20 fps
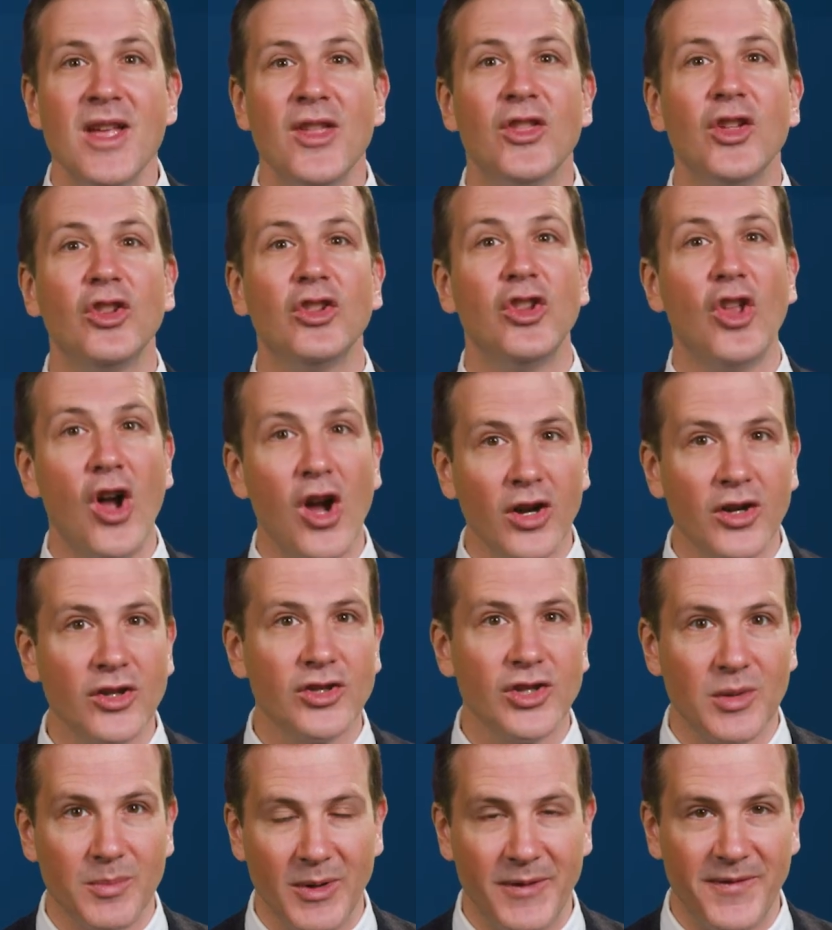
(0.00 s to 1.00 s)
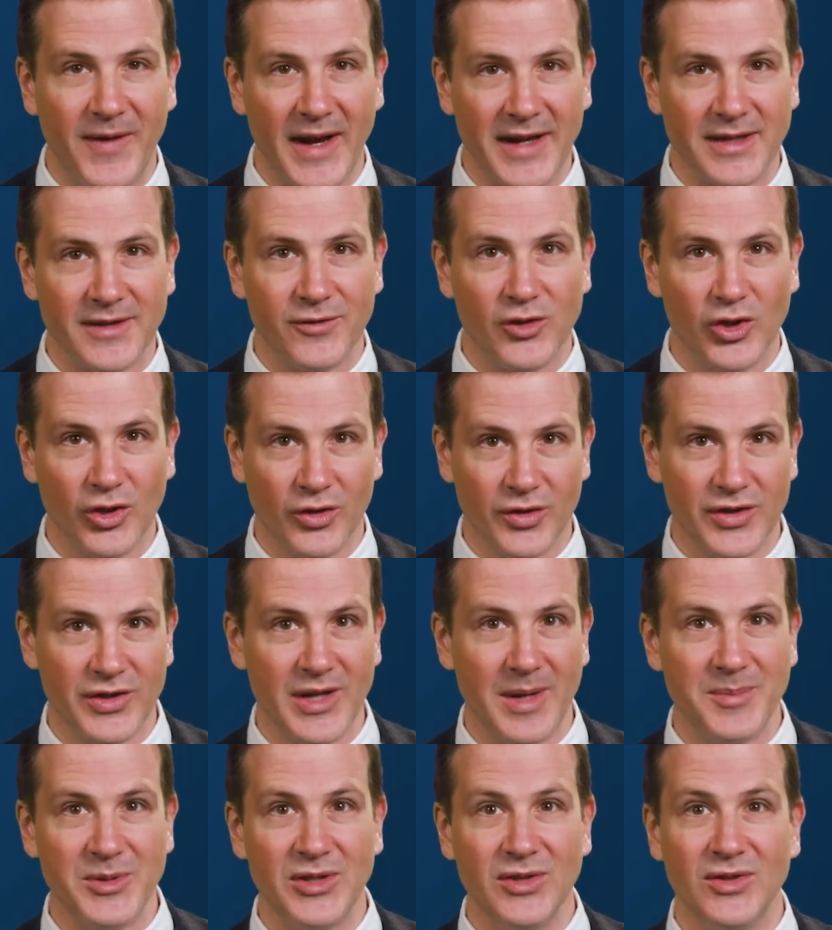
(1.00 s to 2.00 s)
The longer term effects of sugar
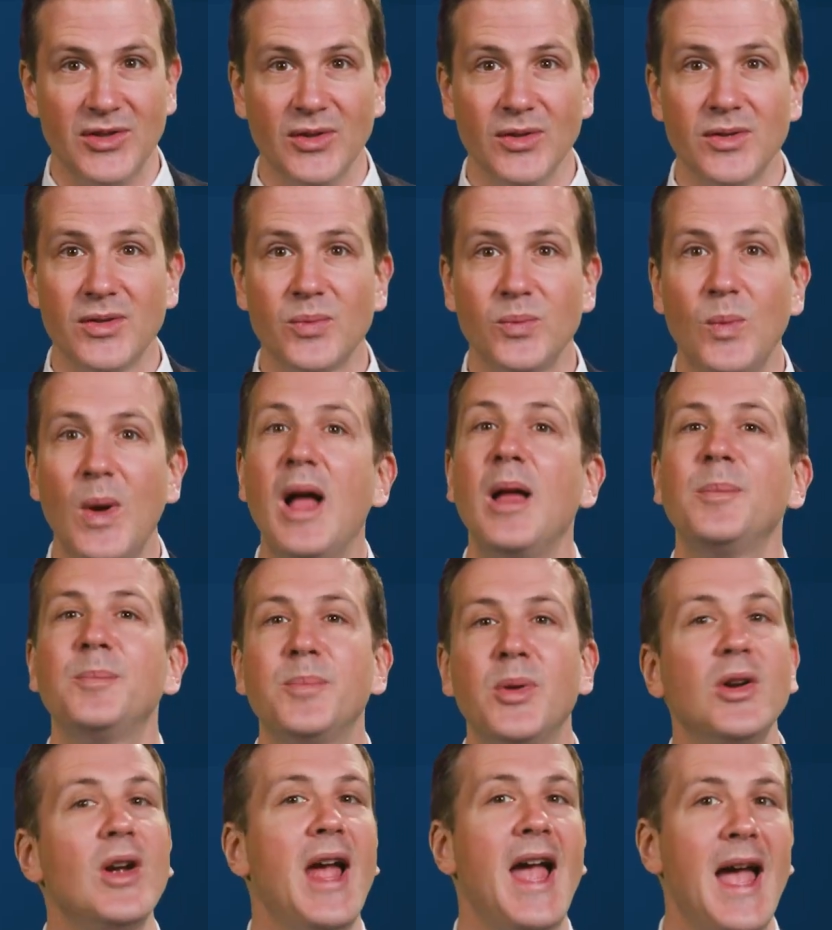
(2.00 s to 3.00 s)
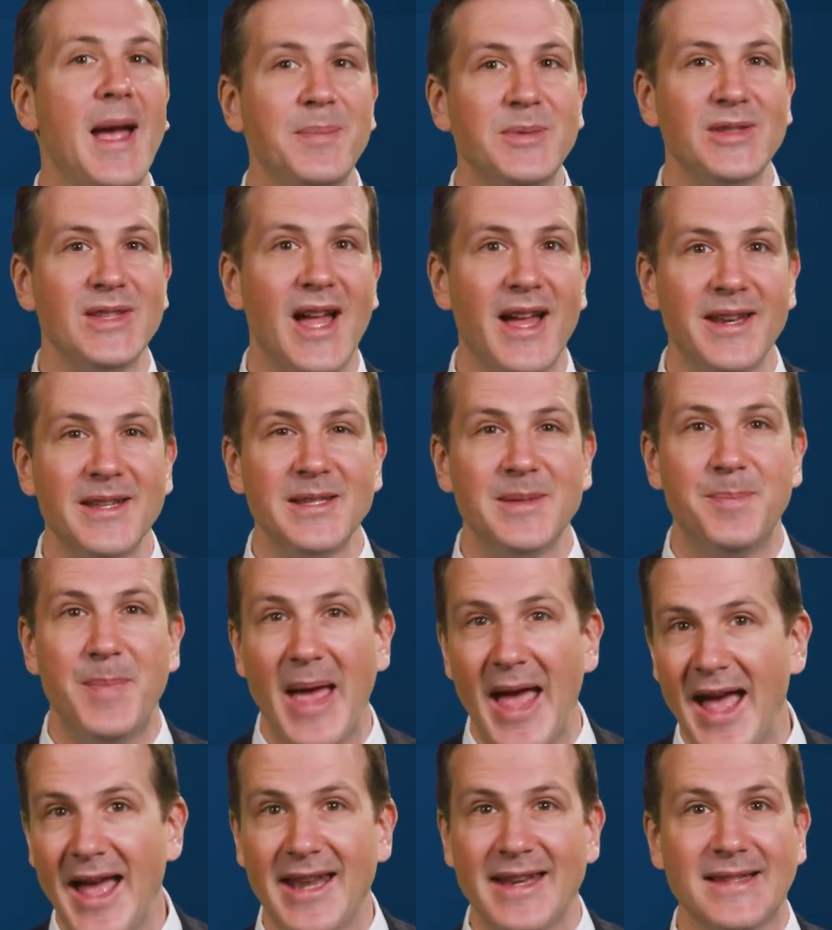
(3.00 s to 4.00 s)
substitutes, while perhaps not as
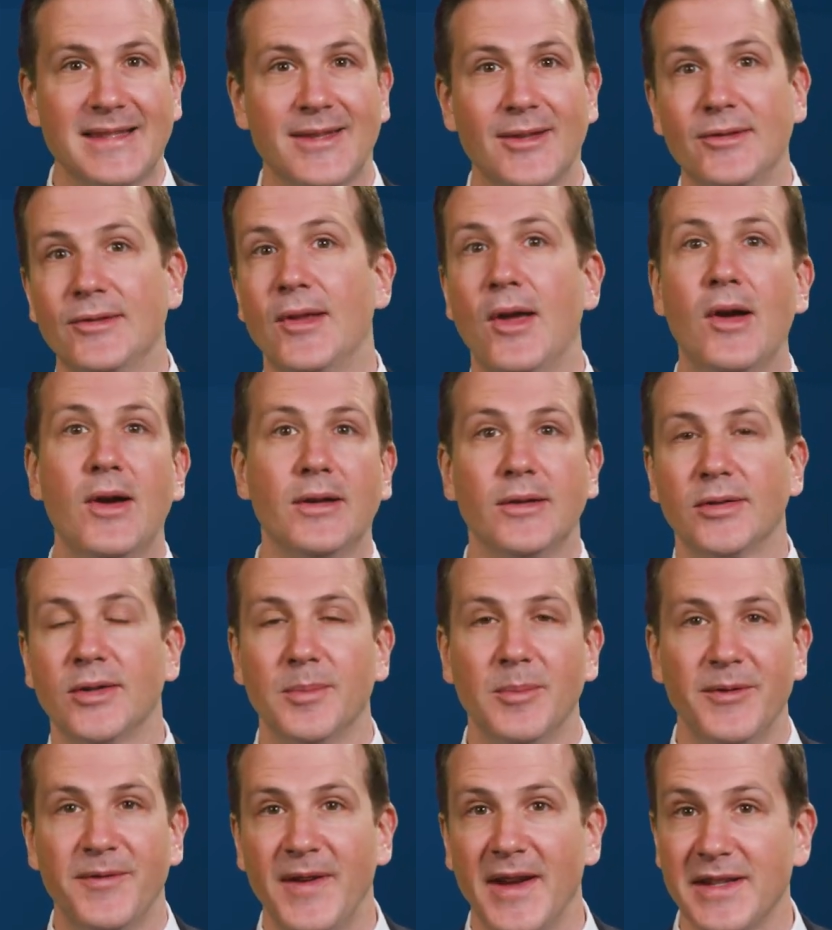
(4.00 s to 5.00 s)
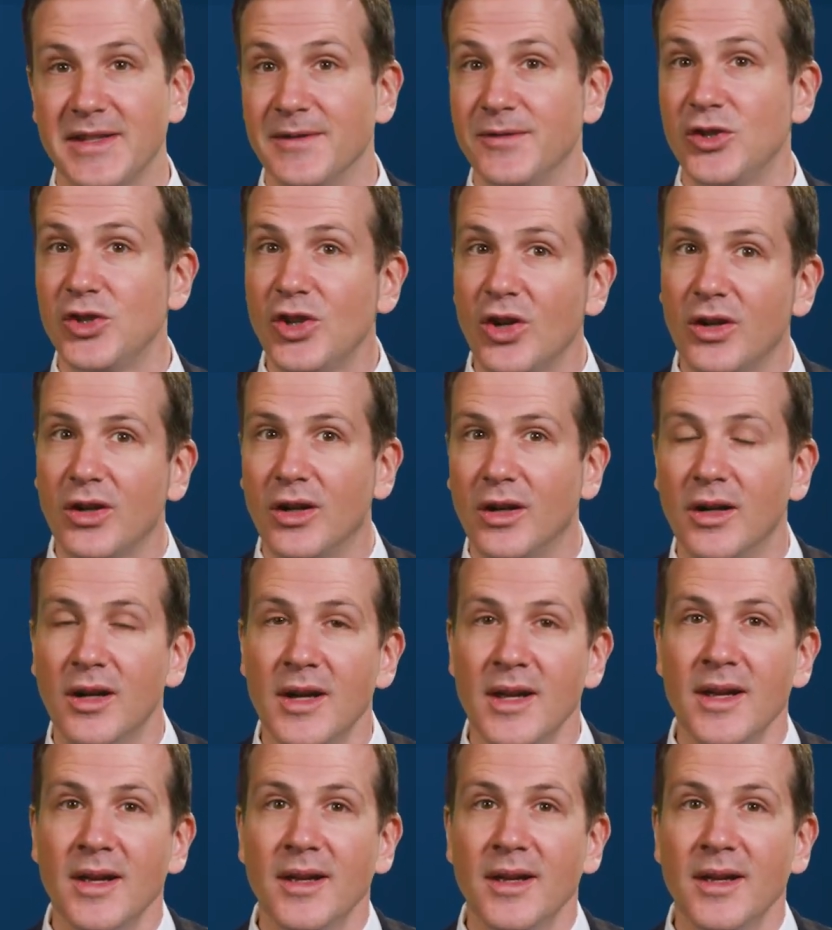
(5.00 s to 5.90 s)
bad as the long term effects of sugar,